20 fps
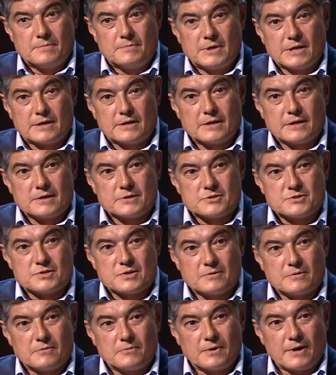because,
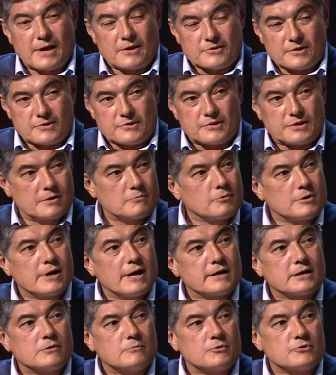as I said, we're not
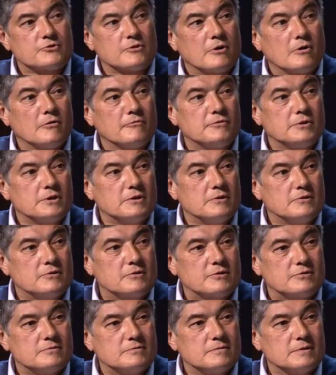going to resolve these
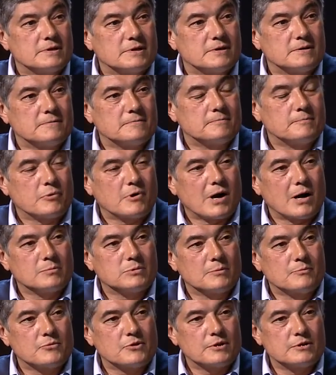
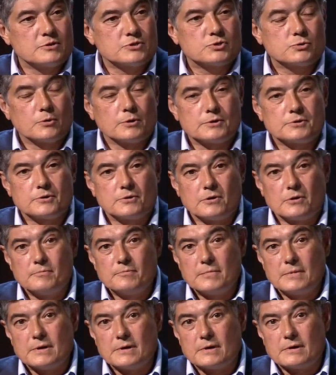problems in a short term.
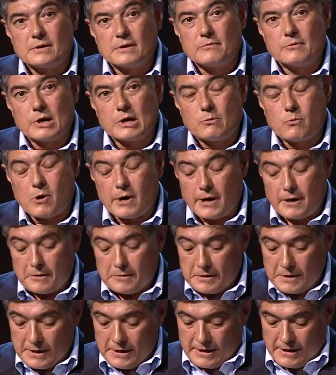They required,
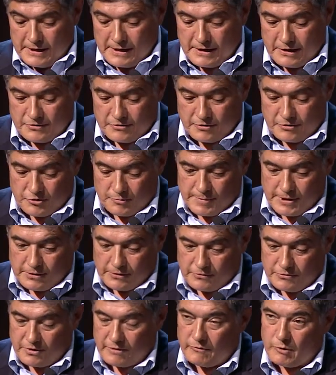as our
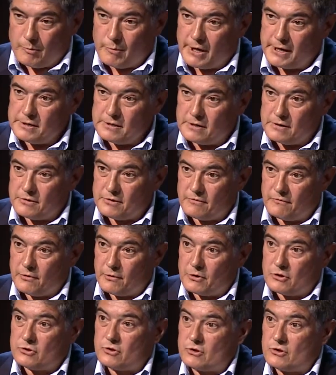speakers have reminded us, a very
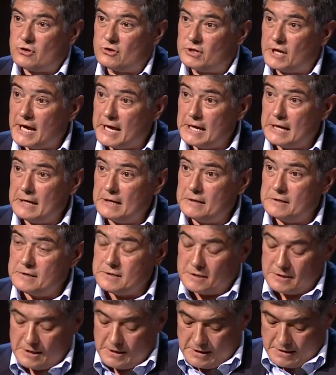sustained
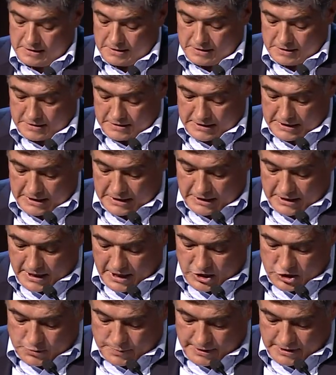
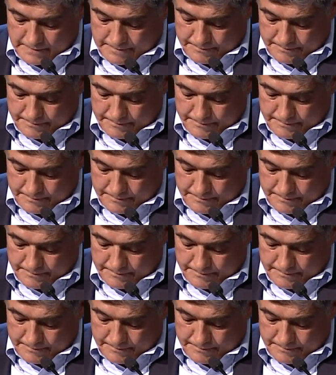engagement.